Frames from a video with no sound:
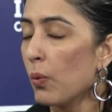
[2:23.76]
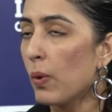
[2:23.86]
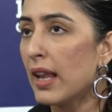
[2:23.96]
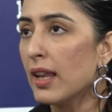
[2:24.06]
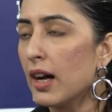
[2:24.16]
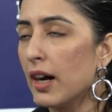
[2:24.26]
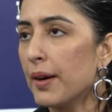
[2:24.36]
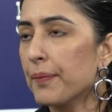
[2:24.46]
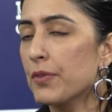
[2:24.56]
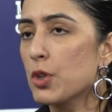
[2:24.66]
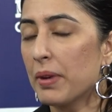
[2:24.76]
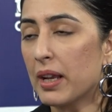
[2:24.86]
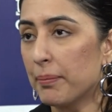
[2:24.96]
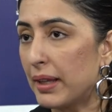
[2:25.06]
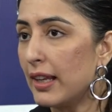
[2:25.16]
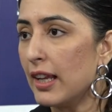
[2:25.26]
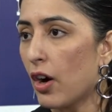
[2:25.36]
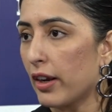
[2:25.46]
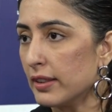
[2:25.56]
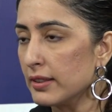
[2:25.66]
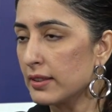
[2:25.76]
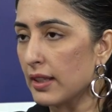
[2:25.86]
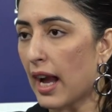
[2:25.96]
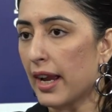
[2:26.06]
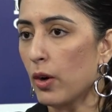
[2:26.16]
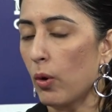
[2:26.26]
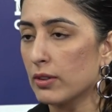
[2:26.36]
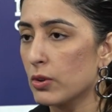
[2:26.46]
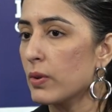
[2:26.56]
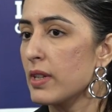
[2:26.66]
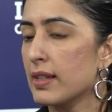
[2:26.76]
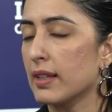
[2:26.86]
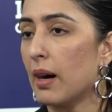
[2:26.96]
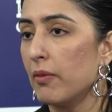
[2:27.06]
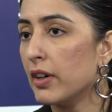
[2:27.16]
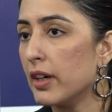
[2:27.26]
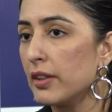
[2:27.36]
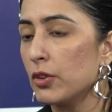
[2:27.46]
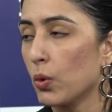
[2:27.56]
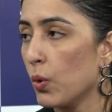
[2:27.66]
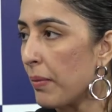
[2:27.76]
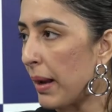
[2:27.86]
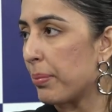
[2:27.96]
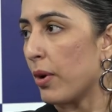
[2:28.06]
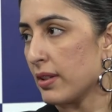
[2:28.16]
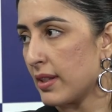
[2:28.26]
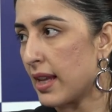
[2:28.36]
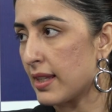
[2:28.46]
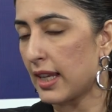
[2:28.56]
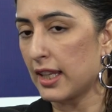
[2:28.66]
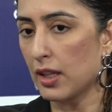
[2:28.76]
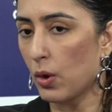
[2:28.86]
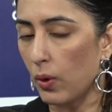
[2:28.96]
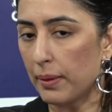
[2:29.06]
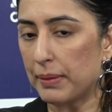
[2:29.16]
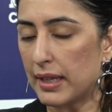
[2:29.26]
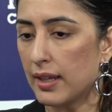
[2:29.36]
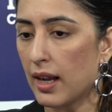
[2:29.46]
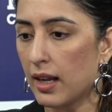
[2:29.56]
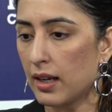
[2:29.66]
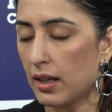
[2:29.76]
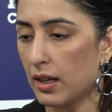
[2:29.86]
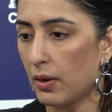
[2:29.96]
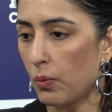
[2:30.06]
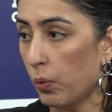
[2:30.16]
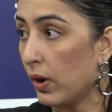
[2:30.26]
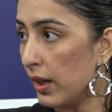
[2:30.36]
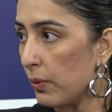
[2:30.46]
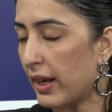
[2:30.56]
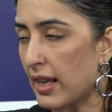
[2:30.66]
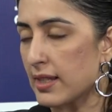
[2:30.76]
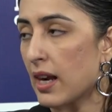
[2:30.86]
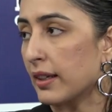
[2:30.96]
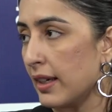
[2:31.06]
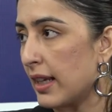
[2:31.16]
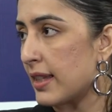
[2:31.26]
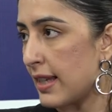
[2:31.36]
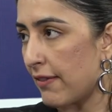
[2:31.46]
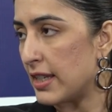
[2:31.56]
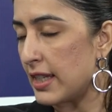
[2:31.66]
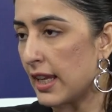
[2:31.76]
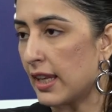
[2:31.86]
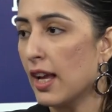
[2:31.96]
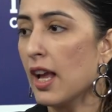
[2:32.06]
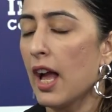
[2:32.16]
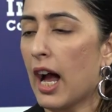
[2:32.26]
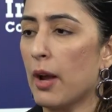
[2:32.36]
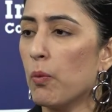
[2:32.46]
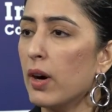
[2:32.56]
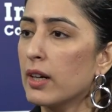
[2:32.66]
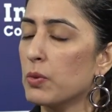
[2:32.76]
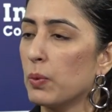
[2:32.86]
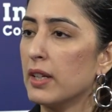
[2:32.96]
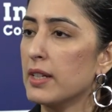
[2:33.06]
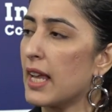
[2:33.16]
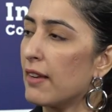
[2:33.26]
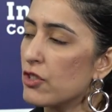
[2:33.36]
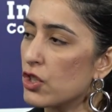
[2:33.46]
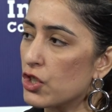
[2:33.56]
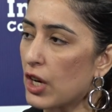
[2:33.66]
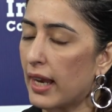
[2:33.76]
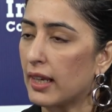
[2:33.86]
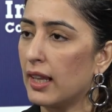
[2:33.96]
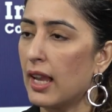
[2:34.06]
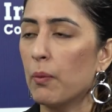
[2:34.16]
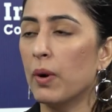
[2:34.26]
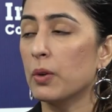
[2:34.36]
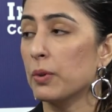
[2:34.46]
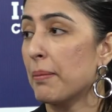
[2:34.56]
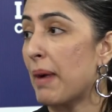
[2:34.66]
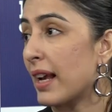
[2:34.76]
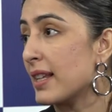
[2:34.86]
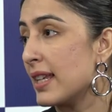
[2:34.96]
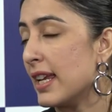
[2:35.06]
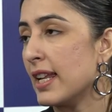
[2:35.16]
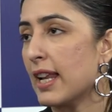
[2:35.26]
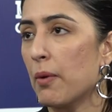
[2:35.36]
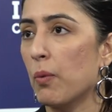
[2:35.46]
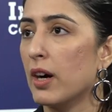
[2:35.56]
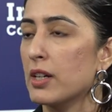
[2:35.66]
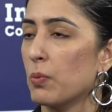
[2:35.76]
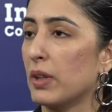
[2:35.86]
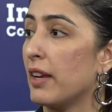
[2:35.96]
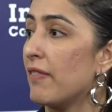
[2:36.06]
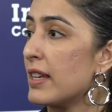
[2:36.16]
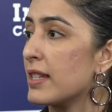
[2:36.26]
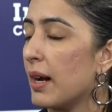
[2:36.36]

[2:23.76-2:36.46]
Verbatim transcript: Well, to be completely honest, I also discovered through my process in the whole media world when I started at 17. I worked with a television channel, I worked with a magazine, I worked with an event